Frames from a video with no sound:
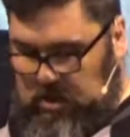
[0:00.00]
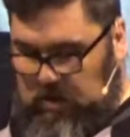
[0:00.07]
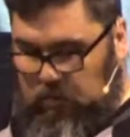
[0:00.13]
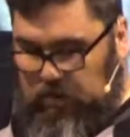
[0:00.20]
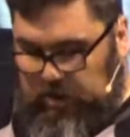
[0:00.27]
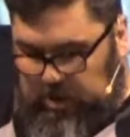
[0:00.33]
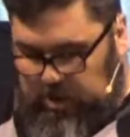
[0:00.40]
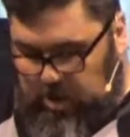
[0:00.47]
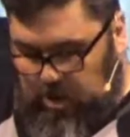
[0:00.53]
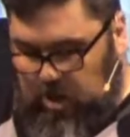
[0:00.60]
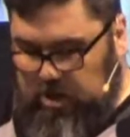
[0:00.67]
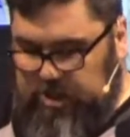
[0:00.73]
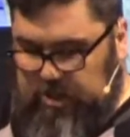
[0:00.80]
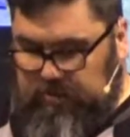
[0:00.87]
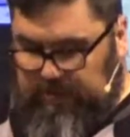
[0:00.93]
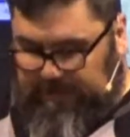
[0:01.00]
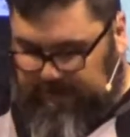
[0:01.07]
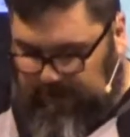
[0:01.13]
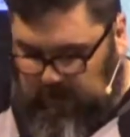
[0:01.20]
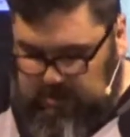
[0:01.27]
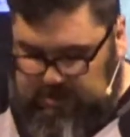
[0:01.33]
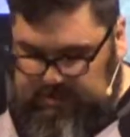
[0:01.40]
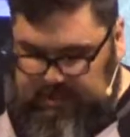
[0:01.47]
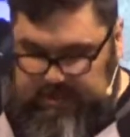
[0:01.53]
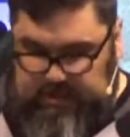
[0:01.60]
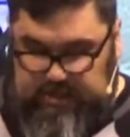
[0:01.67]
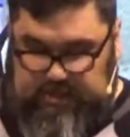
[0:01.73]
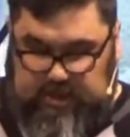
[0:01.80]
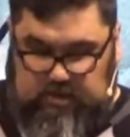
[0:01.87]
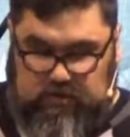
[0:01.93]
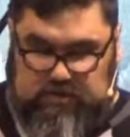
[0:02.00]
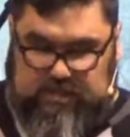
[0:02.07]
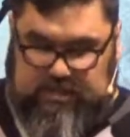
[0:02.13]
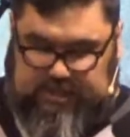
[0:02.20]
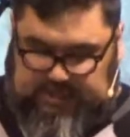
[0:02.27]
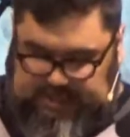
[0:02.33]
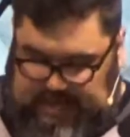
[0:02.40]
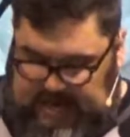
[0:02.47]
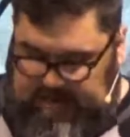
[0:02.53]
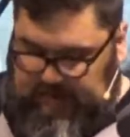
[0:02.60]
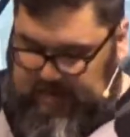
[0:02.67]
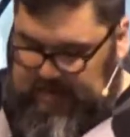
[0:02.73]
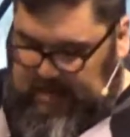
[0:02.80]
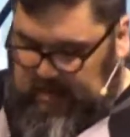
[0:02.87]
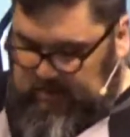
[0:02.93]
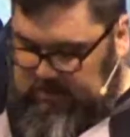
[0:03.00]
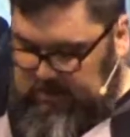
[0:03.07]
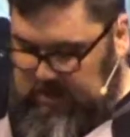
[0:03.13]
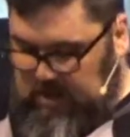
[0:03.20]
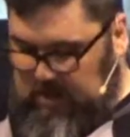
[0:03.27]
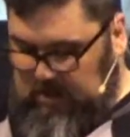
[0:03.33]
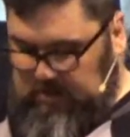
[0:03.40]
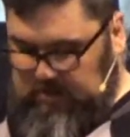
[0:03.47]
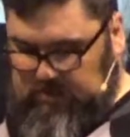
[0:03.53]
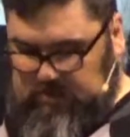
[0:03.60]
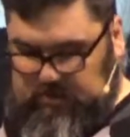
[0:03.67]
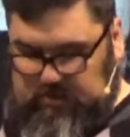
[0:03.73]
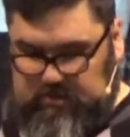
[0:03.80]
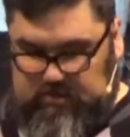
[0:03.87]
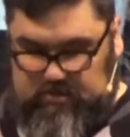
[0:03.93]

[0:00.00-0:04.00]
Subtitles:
I would encourage you, the first thing to do is to save $1,000